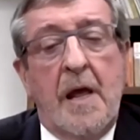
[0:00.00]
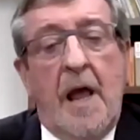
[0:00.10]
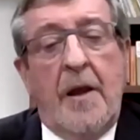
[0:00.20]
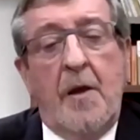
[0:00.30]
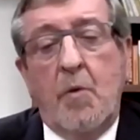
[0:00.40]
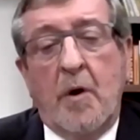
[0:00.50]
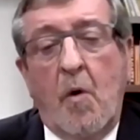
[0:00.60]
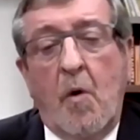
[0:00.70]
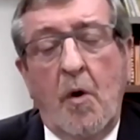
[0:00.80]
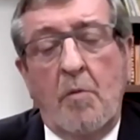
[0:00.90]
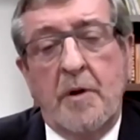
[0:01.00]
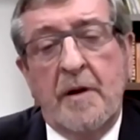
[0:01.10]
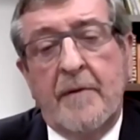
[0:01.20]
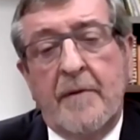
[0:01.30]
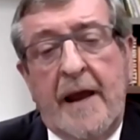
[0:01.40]
and that we're all
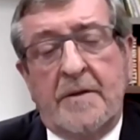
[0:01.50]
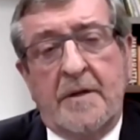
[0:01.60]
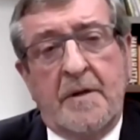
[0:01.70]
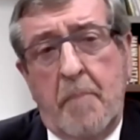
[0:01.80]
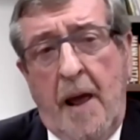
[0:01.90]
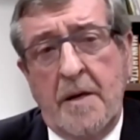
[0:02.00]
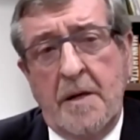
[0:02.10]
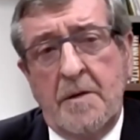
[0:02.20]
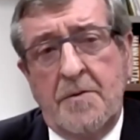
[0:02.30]
unbelievably interdependent.